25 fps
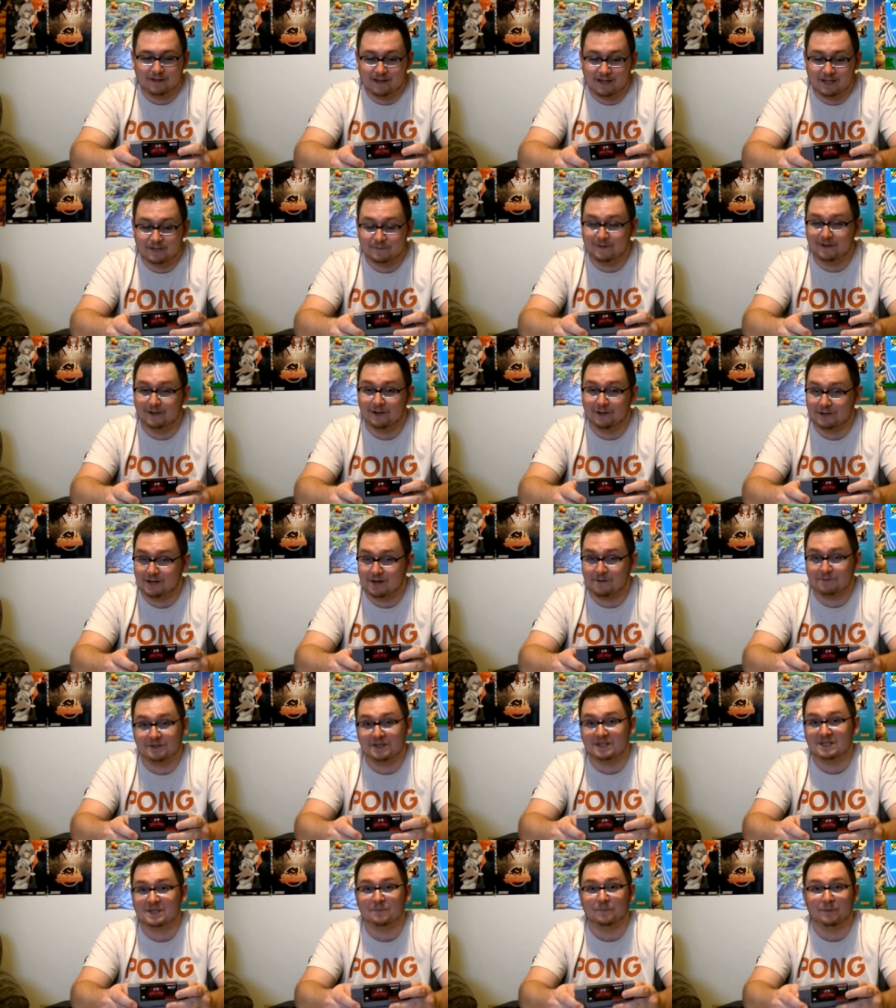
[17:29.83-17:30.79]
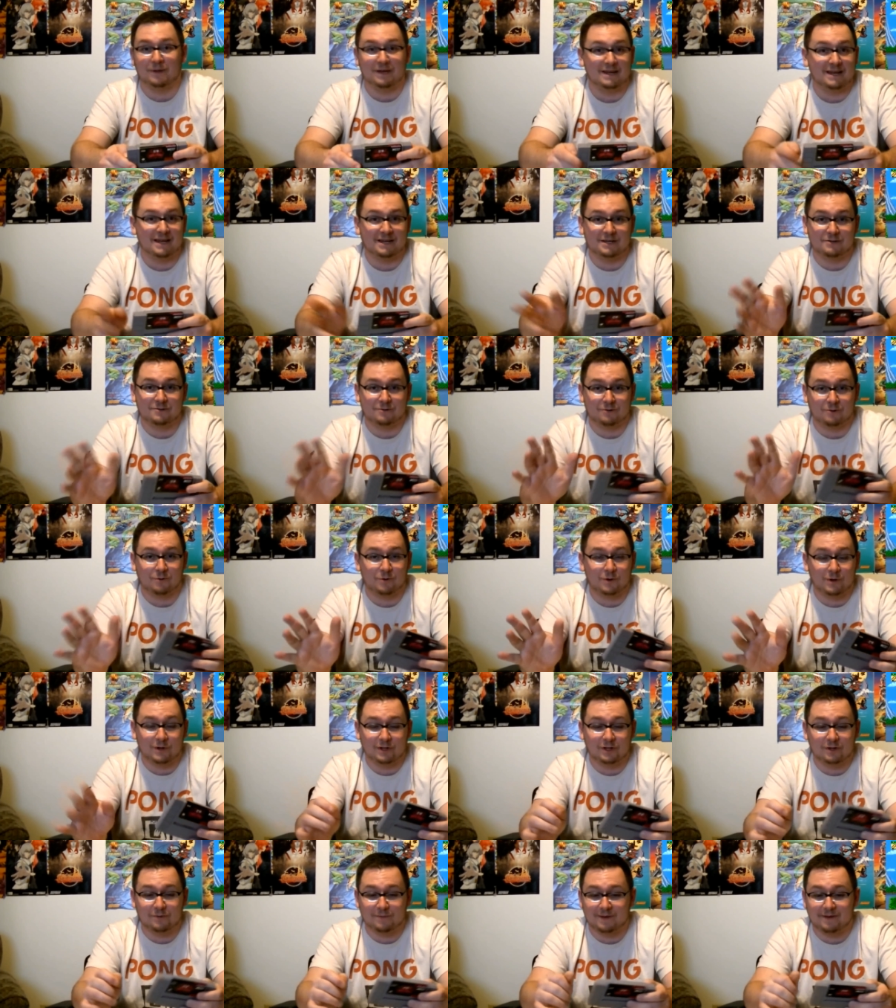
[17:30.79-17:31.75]
It's been a long time since I played. I just
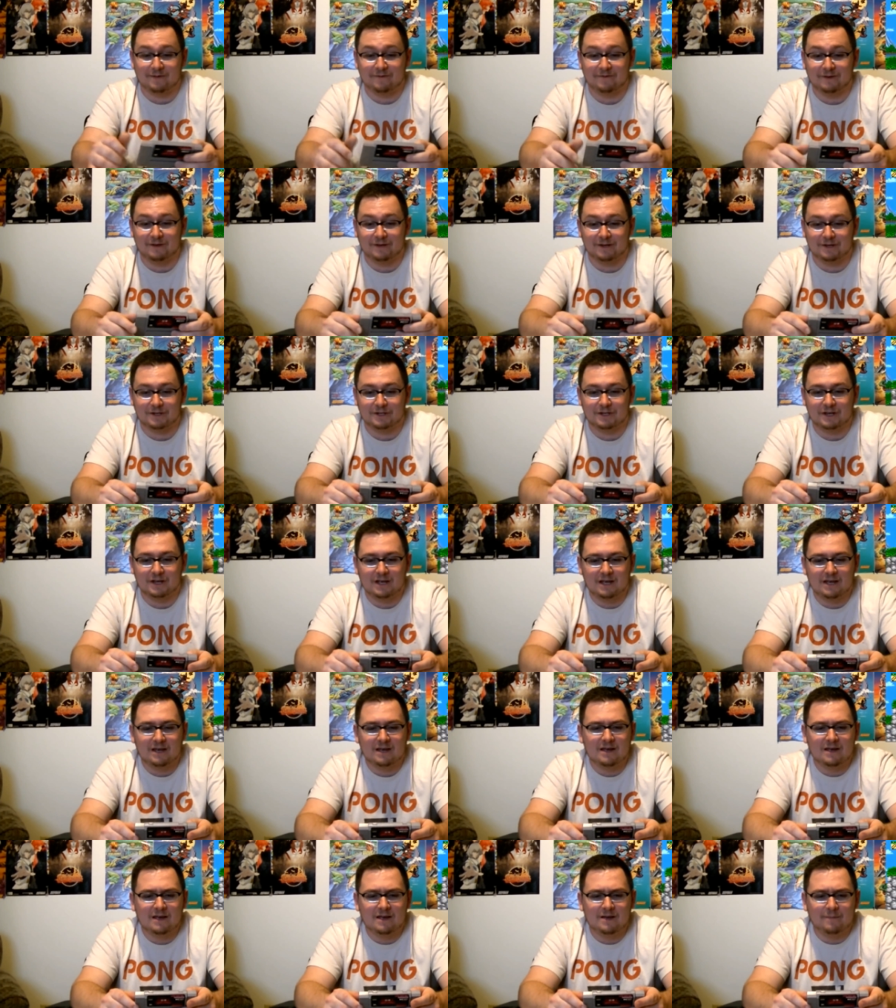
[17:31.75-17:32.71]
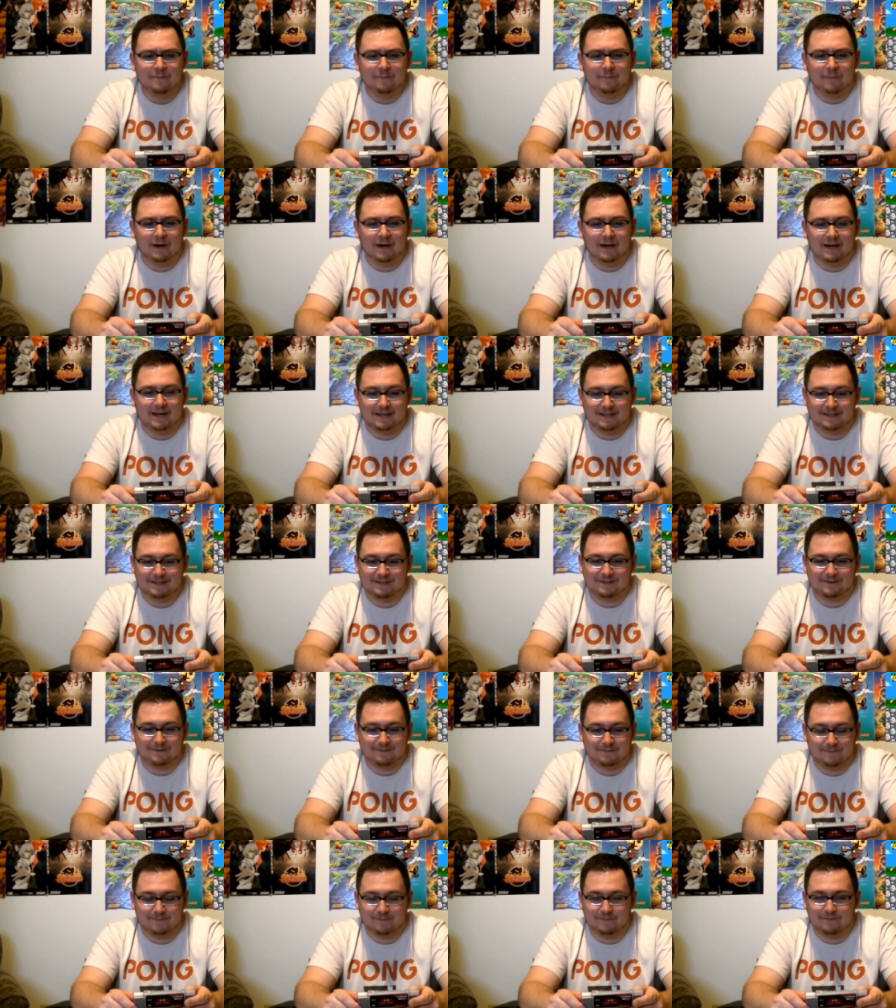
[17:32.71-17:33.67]
recorded a little bit of footage, but
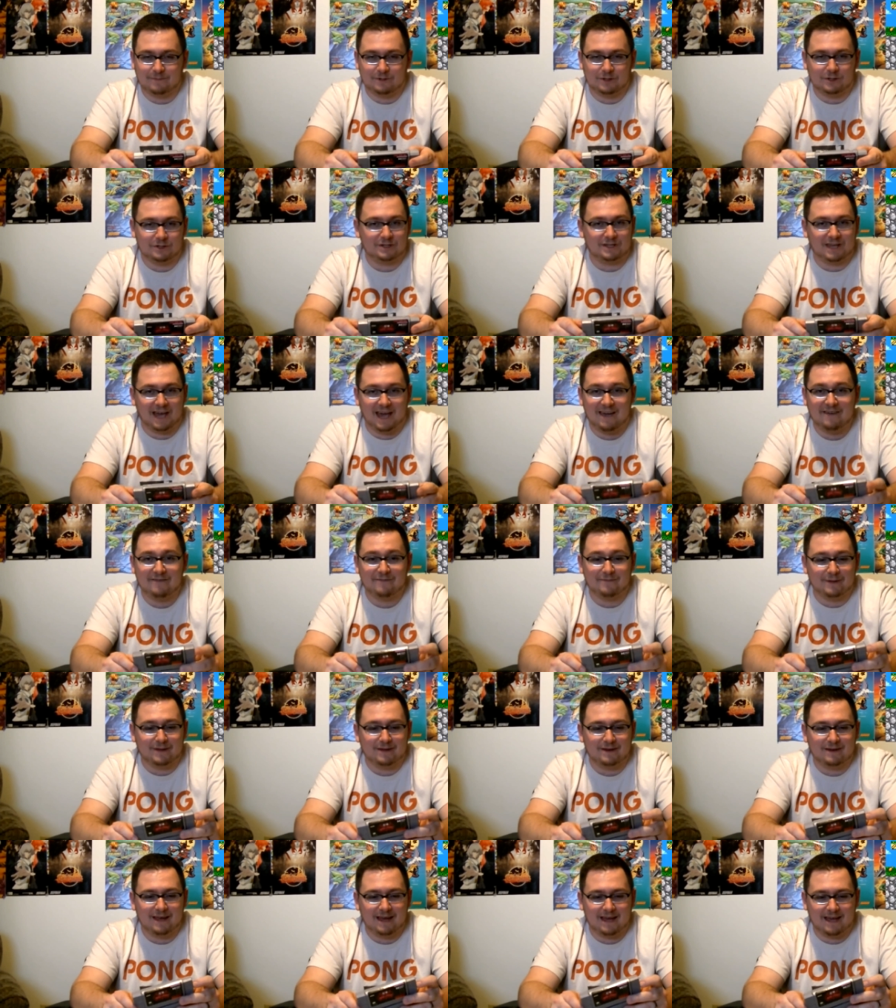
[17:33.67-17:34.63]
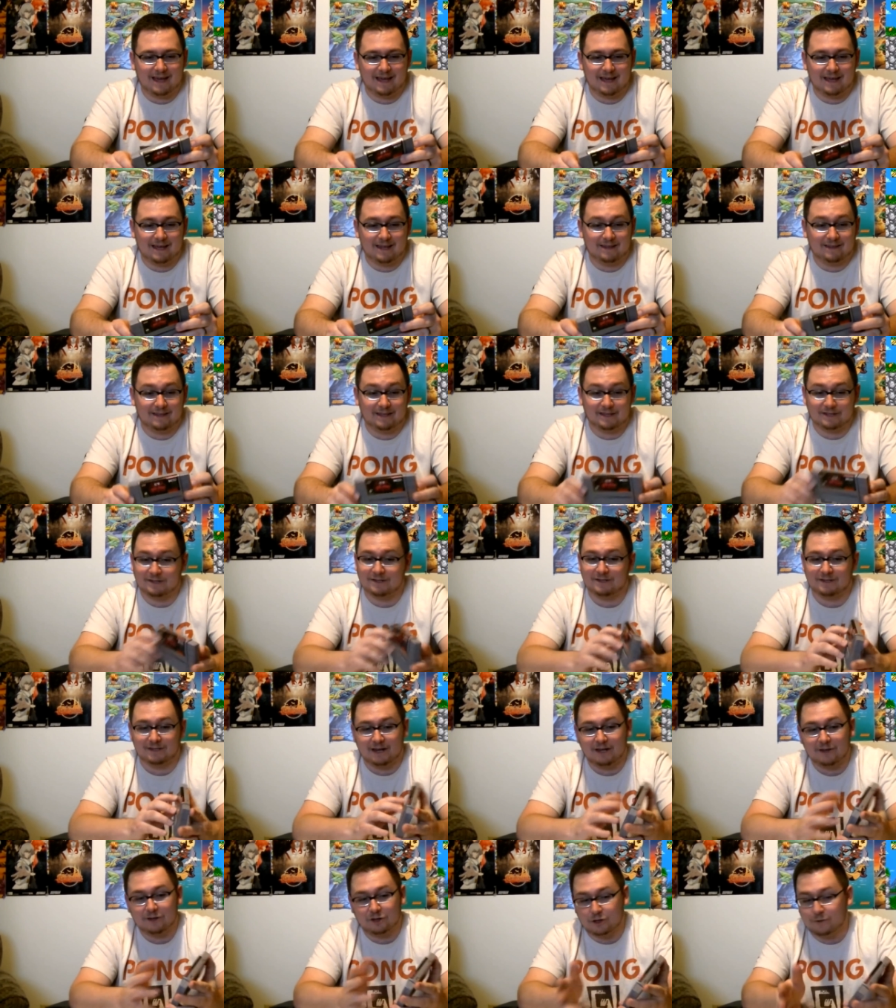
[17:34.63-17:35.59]
it's just cavemen. And this is
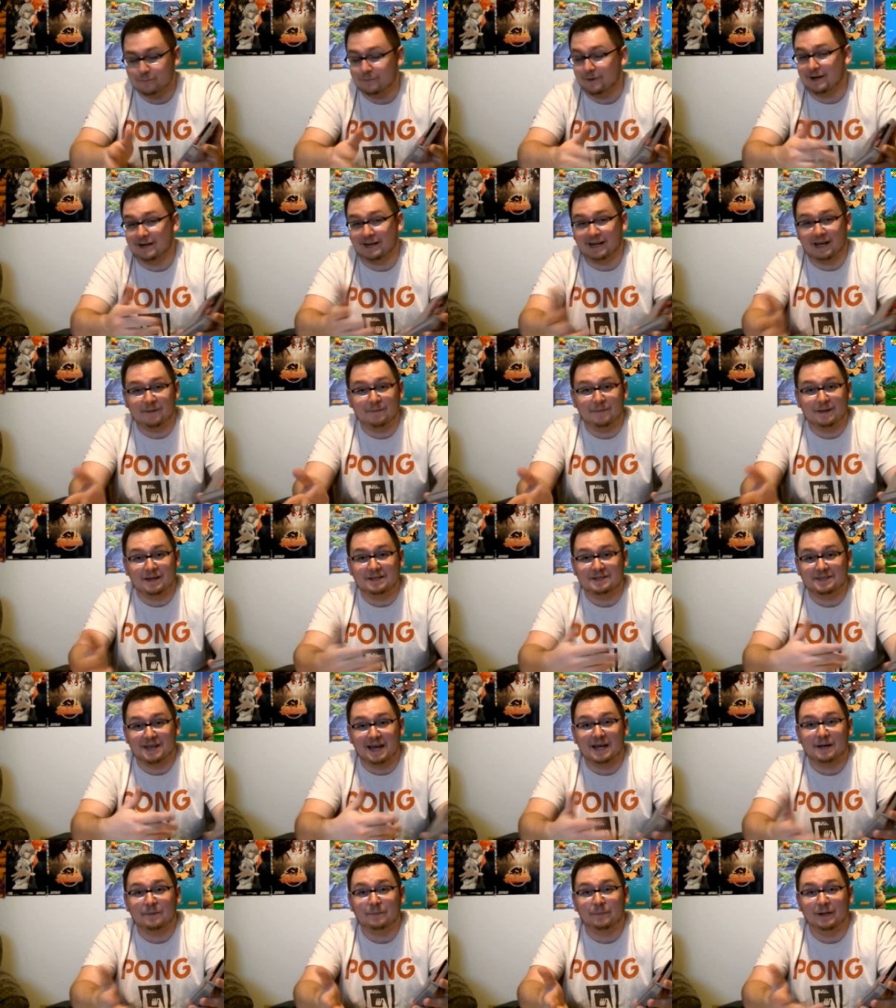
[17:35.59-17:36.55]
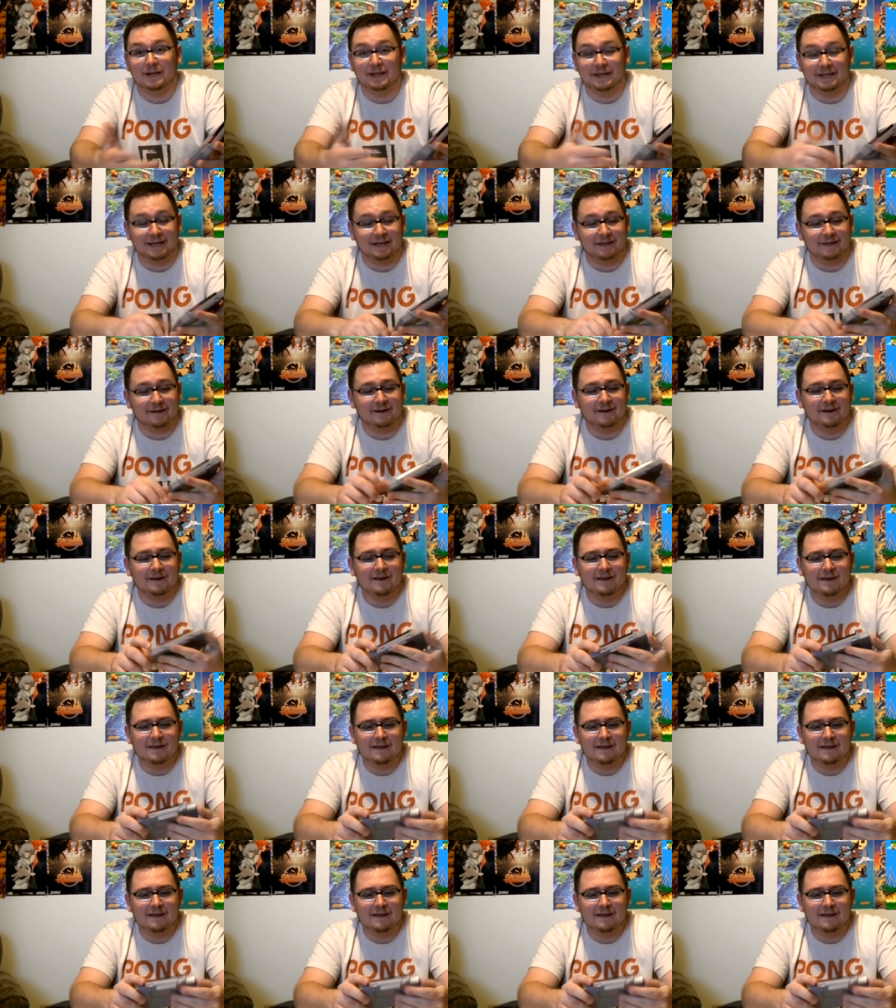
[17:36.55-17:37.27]
another two-player game. Me and Zach could play together.